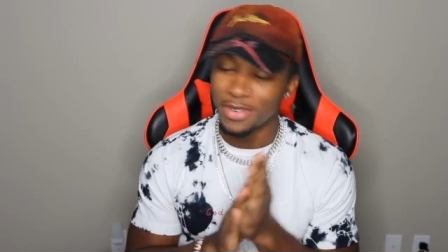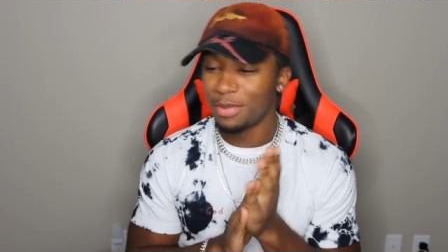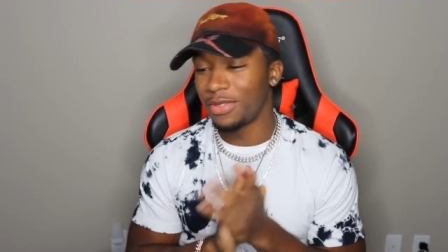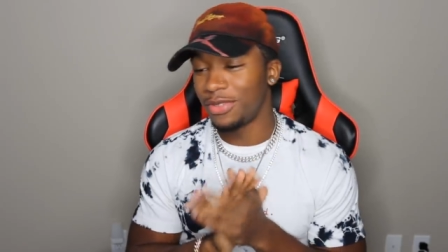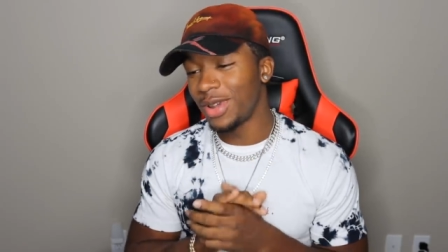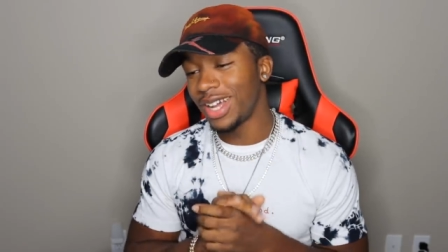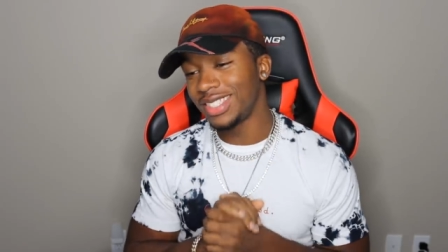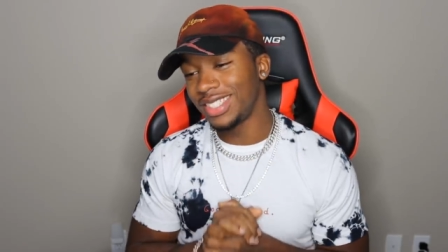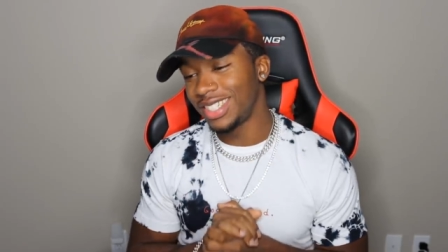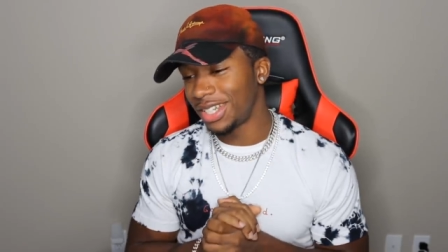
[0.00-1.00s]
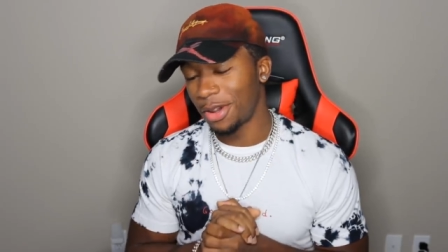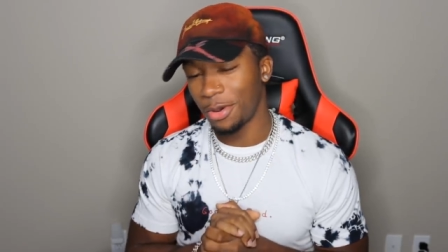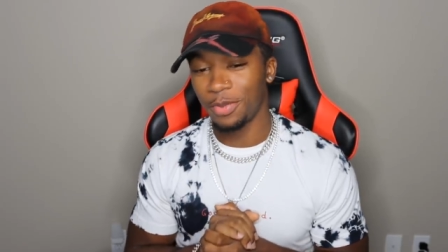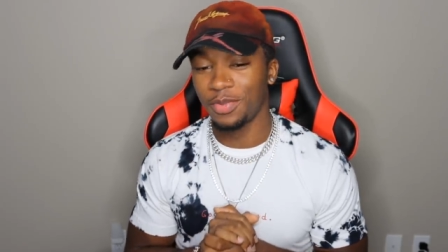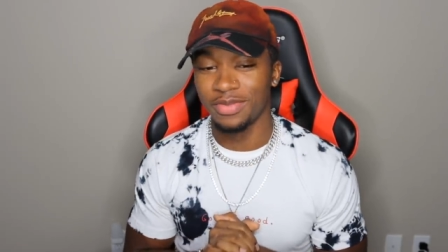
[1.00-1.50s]
If you guys didn't
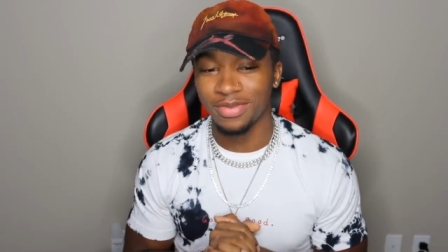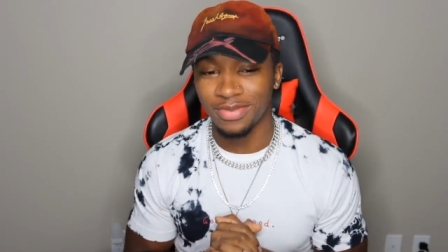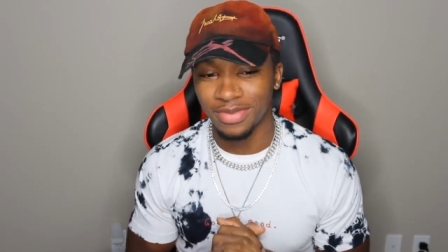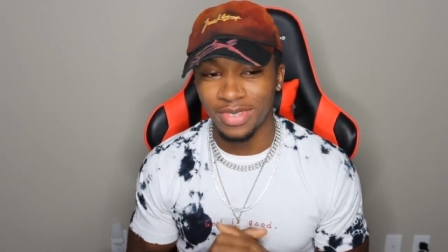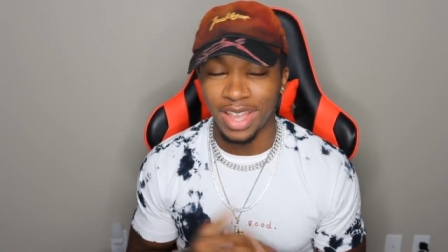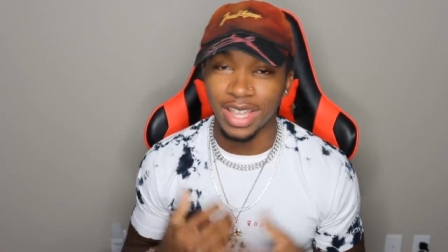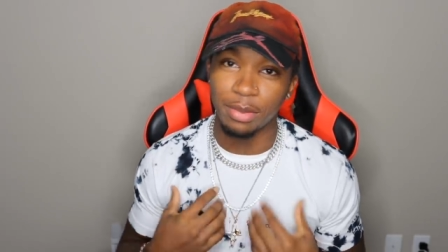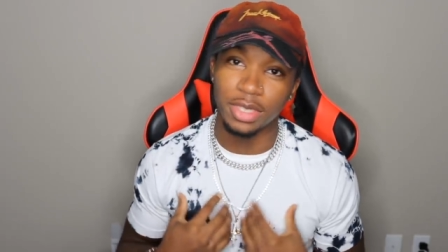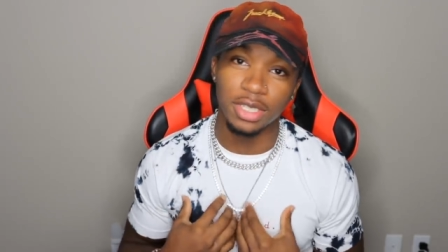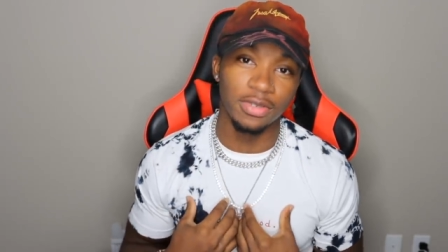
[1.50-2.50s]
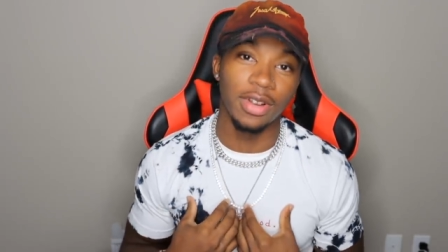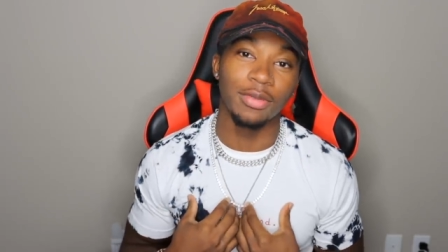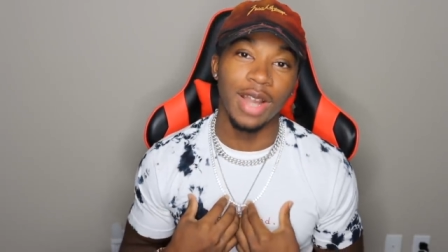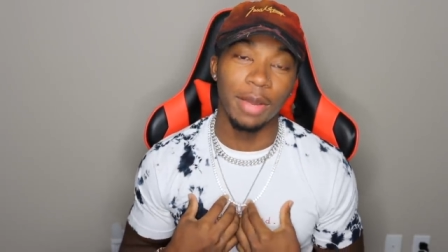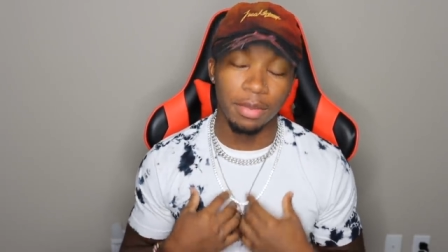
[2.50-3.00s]
know, I am a certified
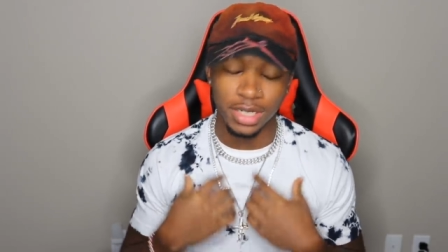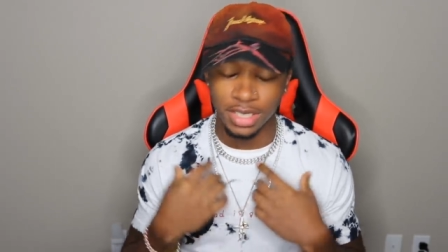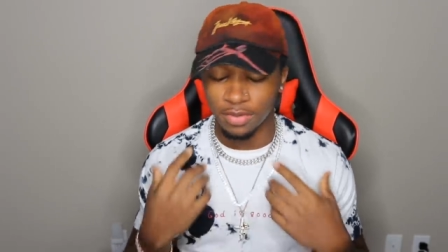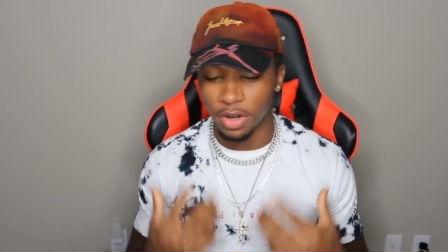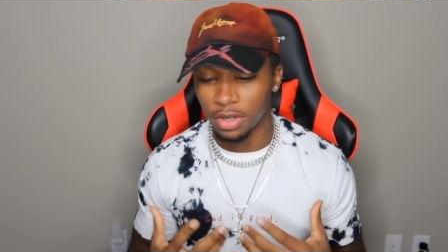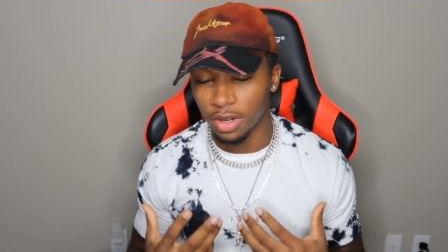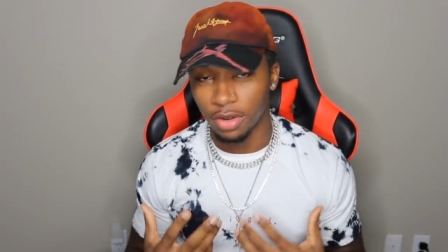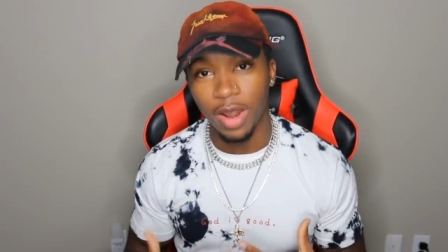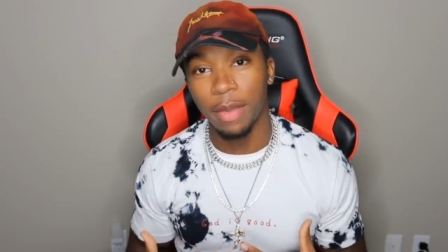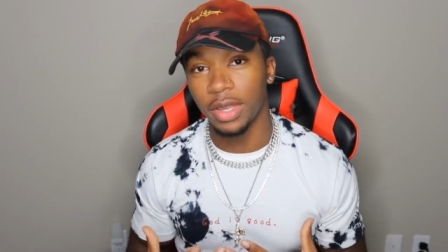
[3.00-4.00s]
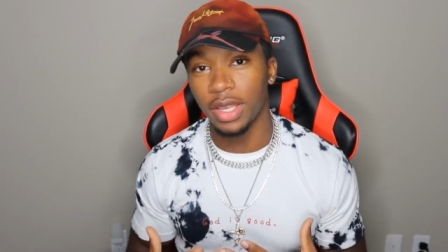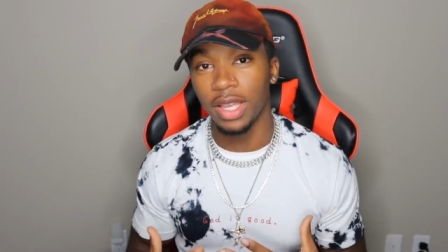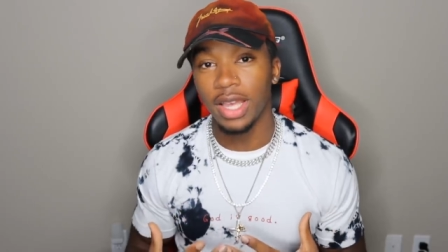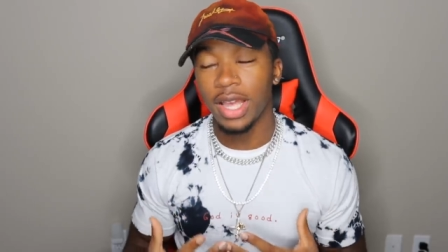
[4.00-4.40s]
rapper. I'm actually very good at rapping.